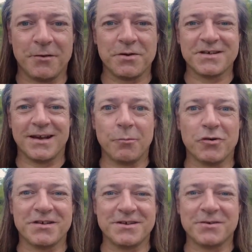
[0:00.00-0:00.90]

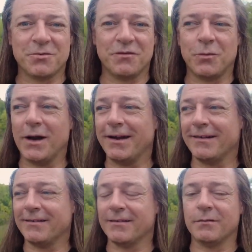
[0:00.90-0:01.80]
celebrity sort of way.
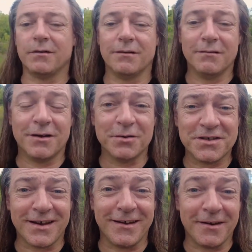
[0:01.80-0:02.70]
And I thought, oh, God's
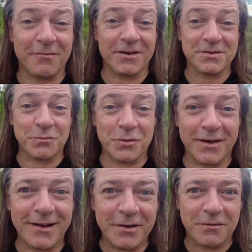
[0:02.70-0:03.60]
sake, Russell, what the
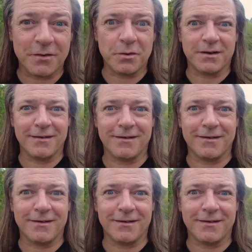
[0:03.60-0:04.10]
hell are you doing?